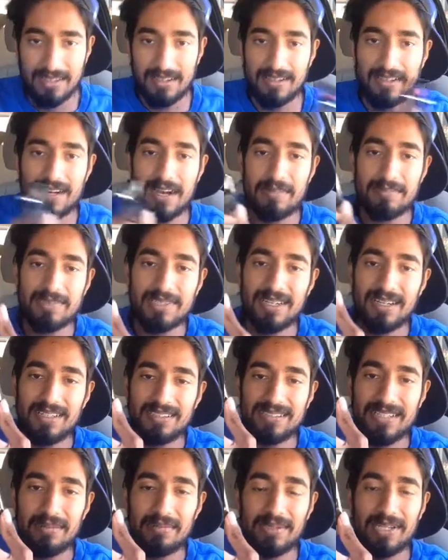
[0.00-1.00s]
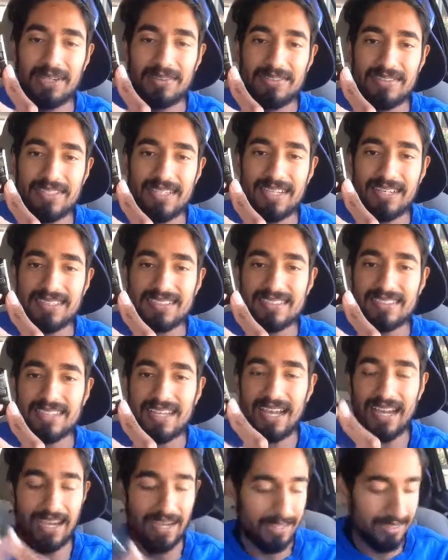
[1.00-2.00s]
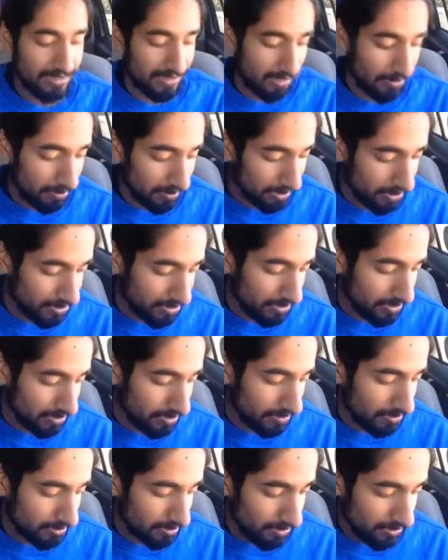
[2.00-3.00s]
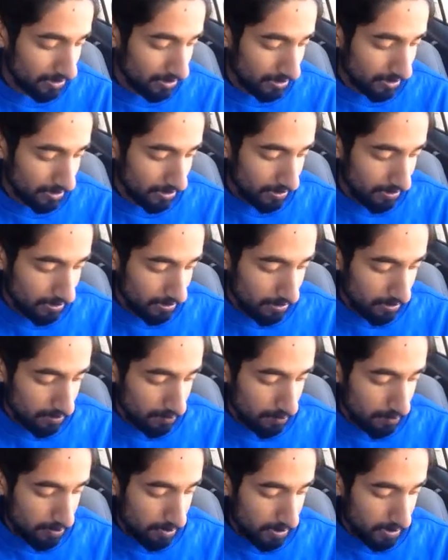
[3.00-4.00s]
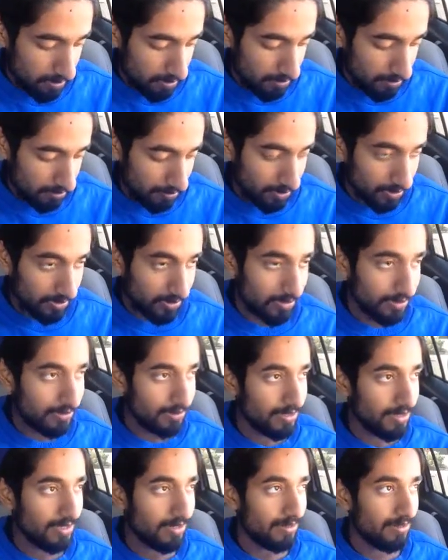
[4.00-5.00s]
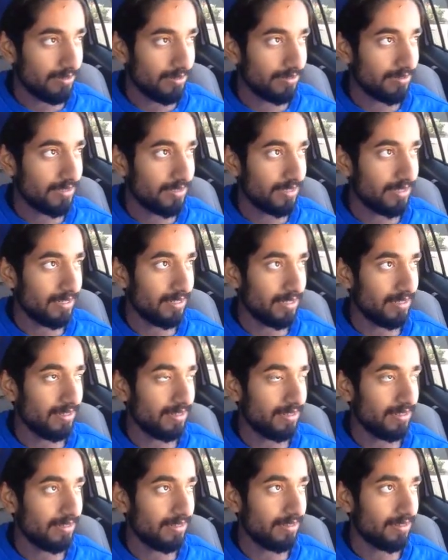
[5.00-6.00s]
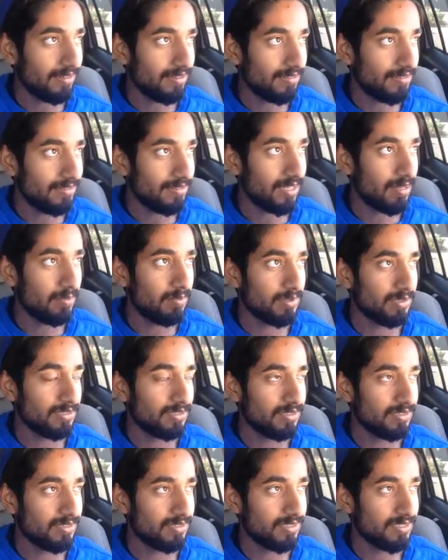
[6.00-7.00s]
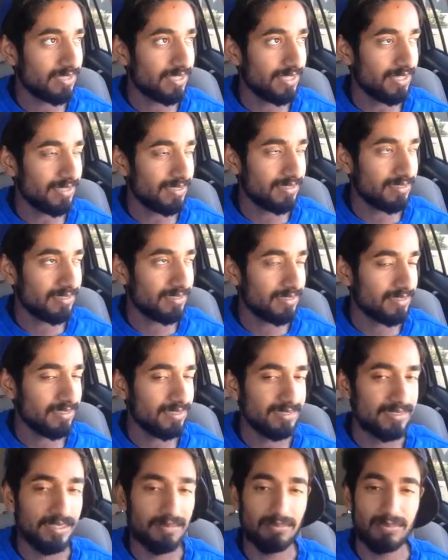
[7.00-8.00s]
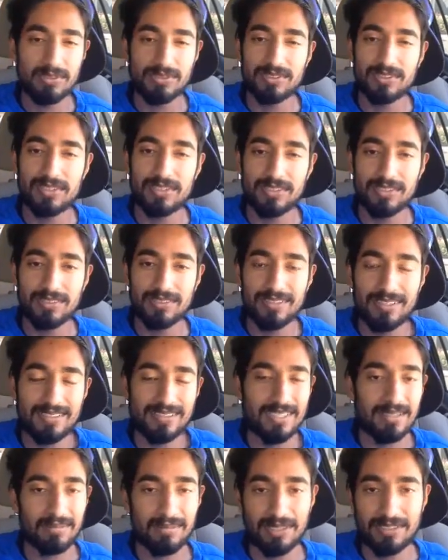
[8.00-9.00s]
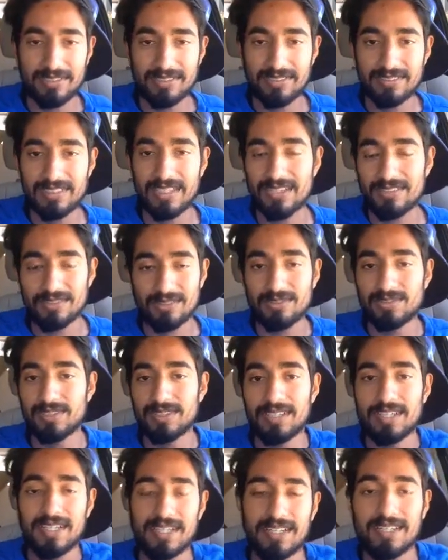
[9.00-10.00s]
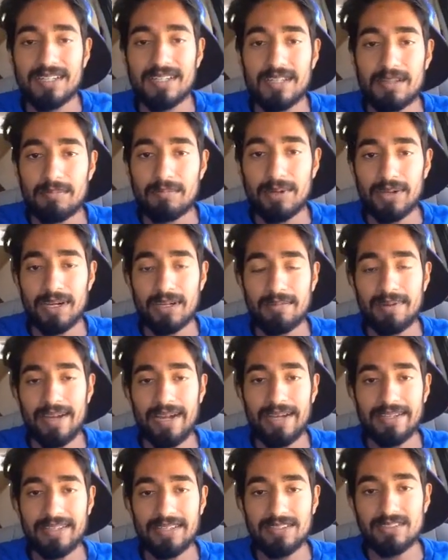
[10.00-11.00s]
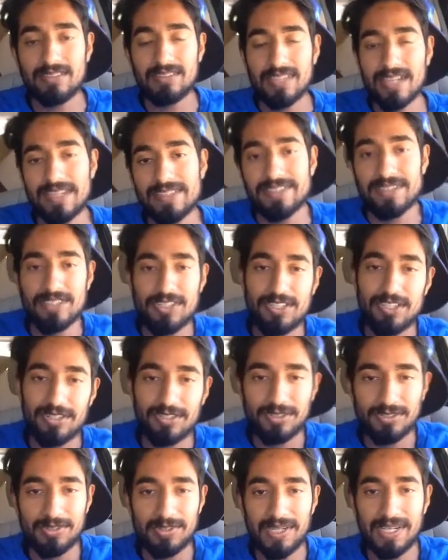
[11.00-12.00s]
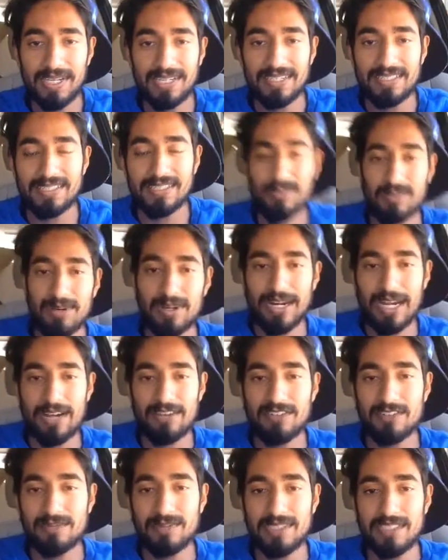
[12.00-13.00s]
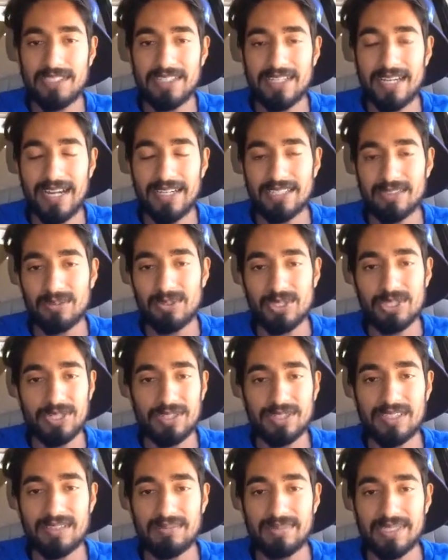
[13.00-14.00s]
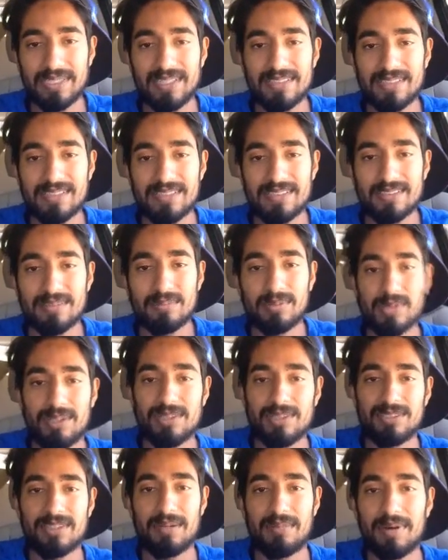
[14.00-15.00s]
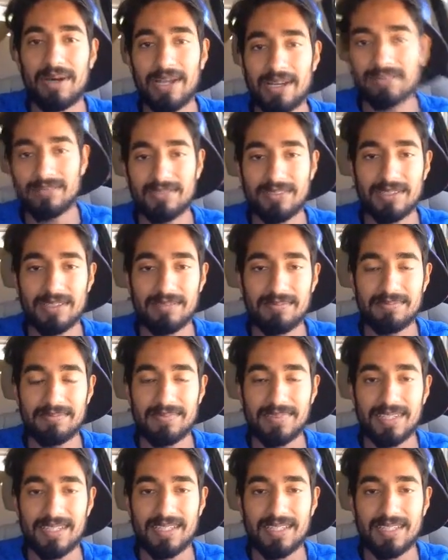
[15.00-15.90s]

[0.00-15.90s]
An Opticon 006. I had the 002, but well, no. Yeah, no. 6, 2. Yeah, 002 sounds cooler. But I had the 2002 and it didn't work out for me. I had to return it because the person I bought it from,